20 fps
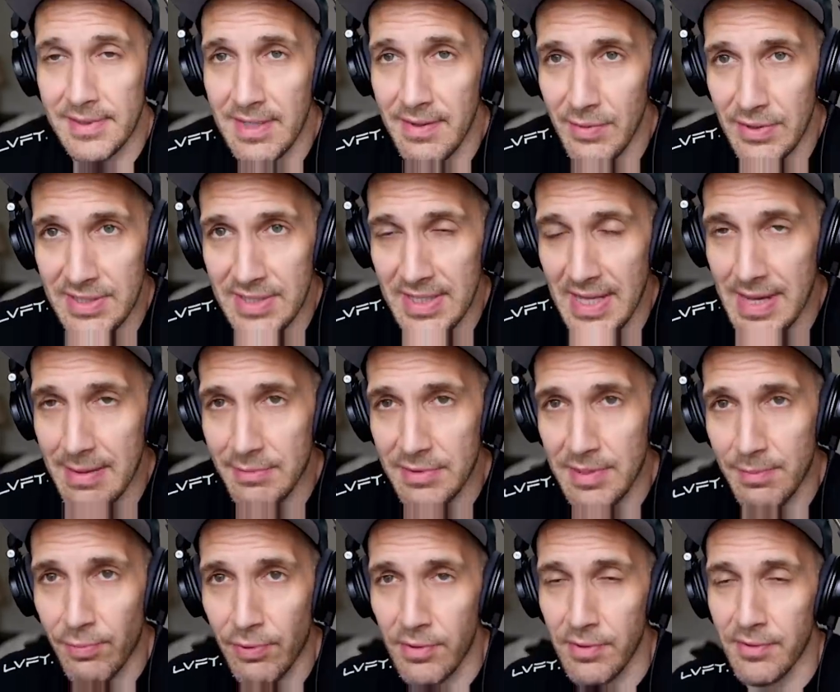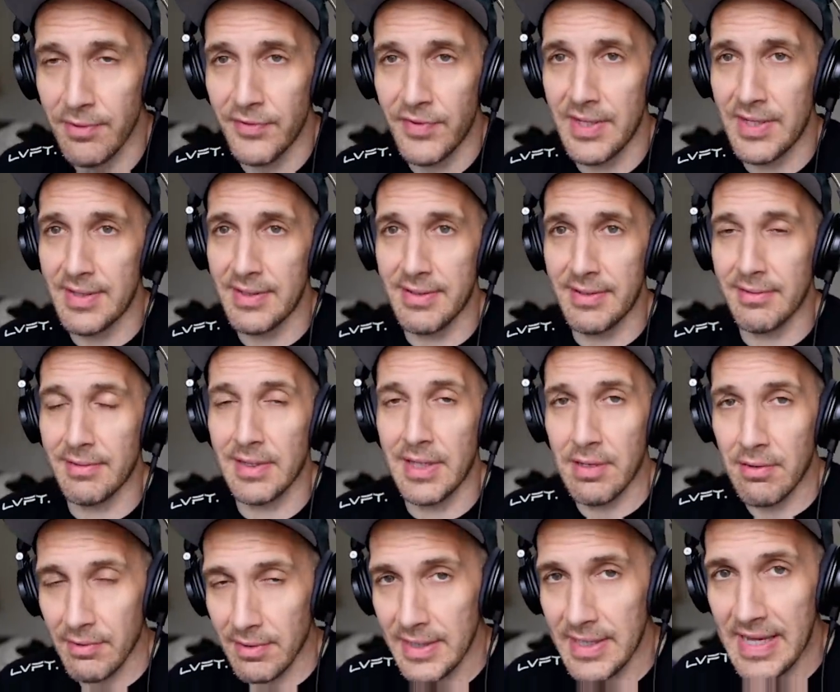Leave it to them to prove that
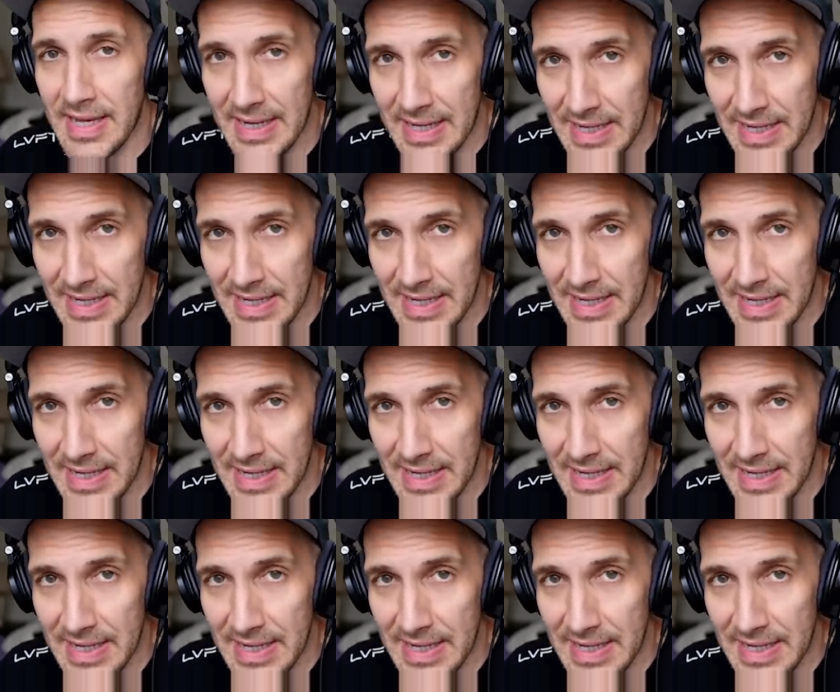literally